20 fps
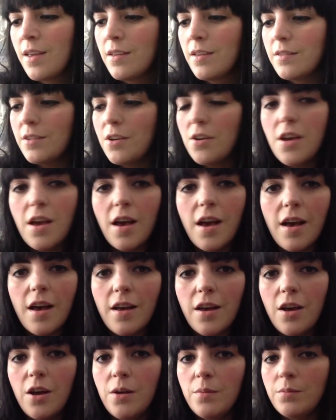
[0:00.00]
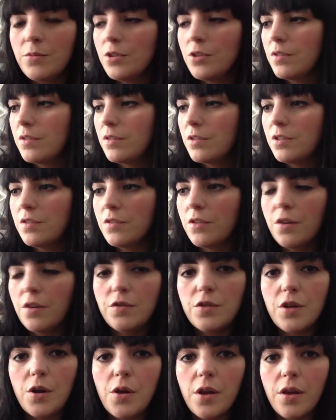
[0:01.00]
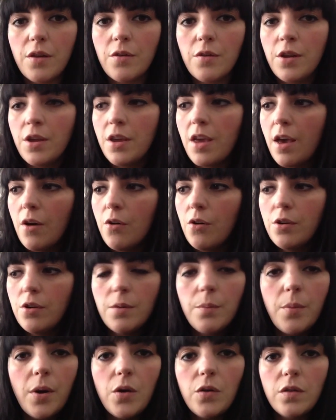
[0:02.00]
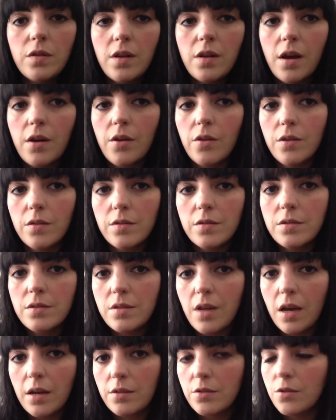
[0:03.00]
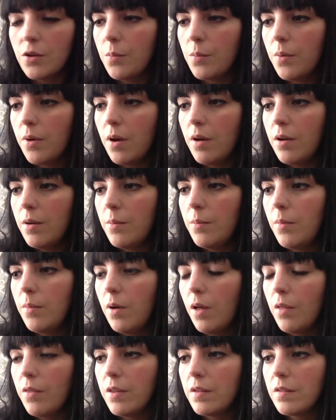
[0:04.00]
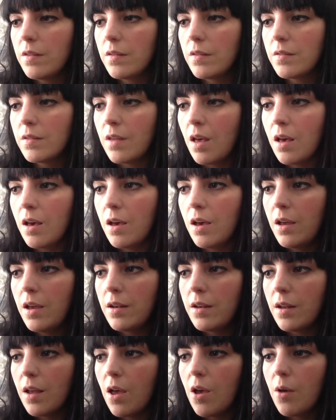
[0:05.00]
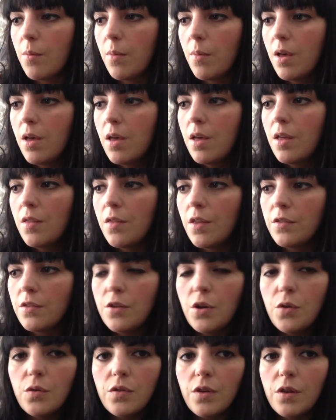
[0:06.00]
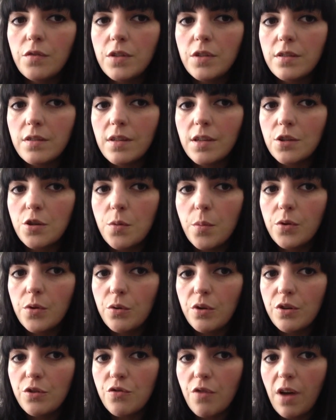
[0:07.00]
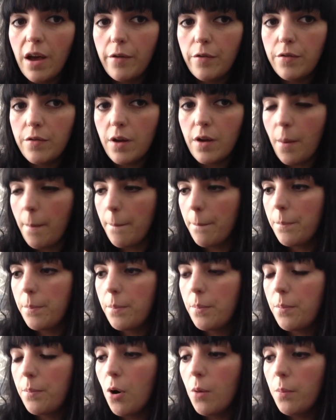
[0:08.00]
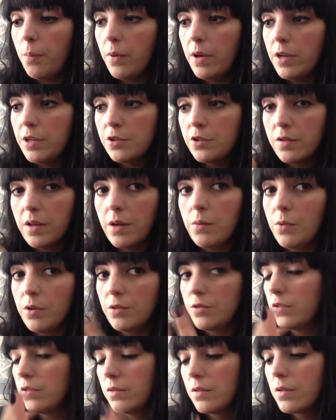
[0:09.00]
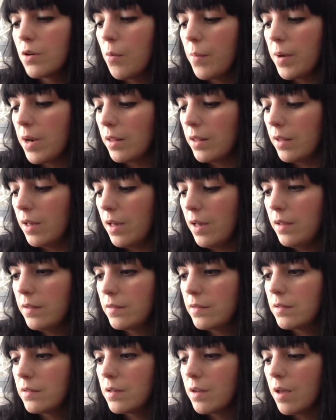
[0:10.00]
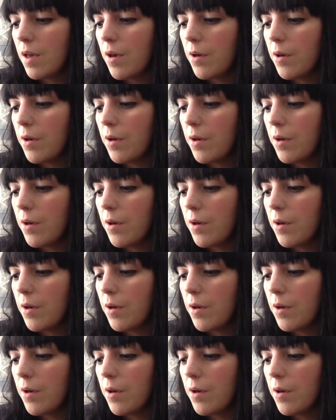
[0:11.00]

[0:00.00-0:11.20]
So yeah, just to sort of show you, you get all your post titles stacked up on this side. There's no sort of distinction between draft and publish. They will just come in a list.